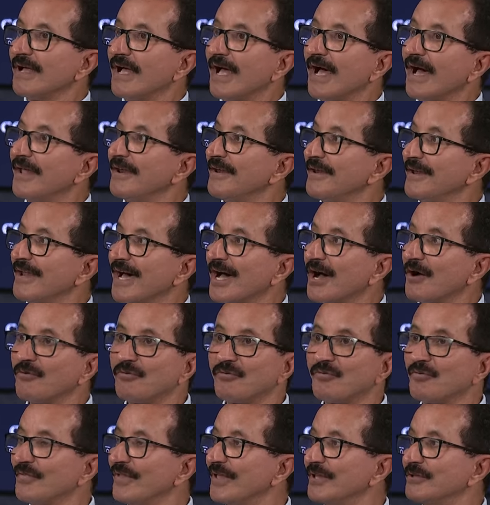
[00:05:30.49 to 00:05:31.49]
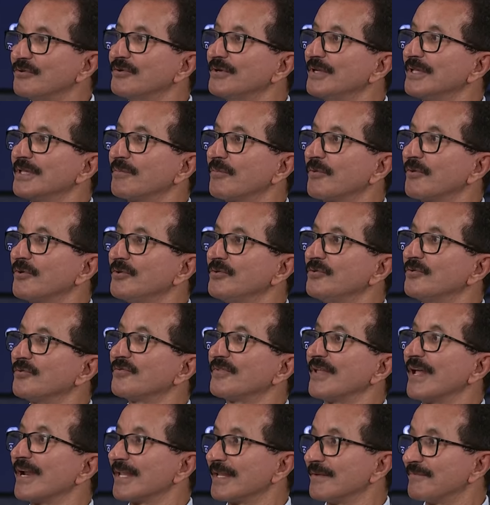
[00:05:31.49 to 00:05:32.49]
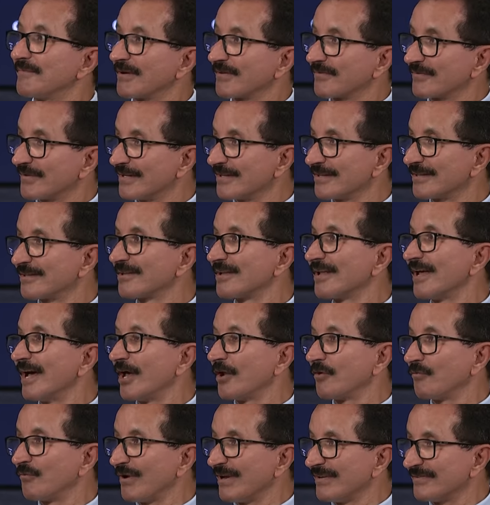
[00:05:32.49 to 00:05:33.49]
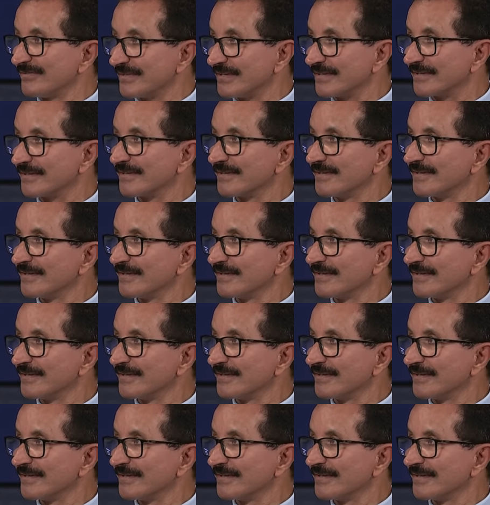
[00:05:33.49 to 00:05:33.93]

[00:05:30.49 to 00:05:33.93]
And now they don't need to produce 30% and waste it.